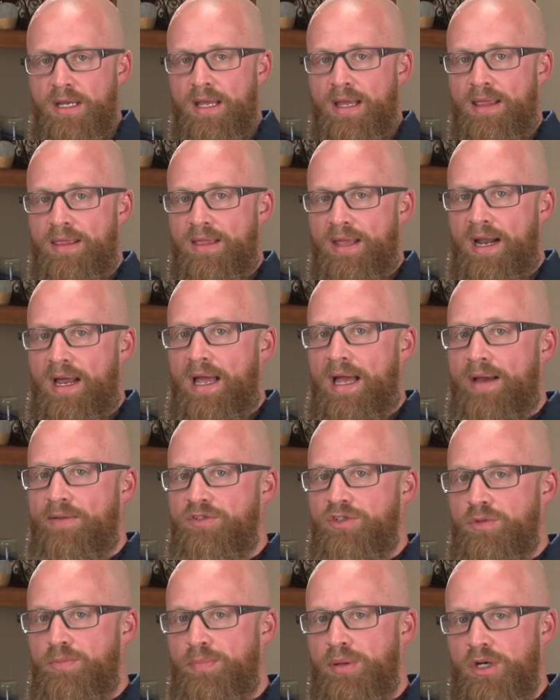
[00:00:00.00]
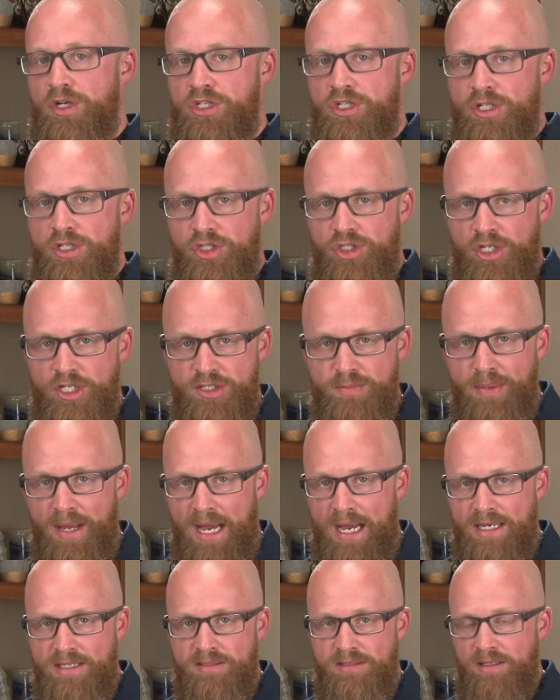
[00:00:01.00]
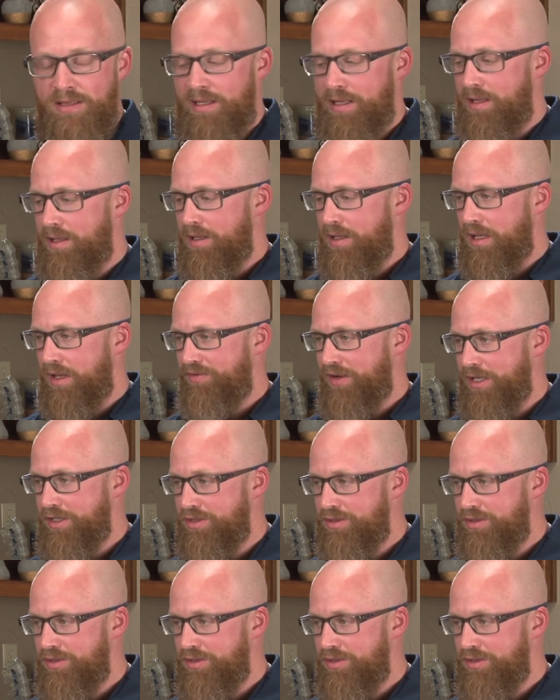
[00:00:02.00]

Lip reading: and then I have to push it just past. And then if I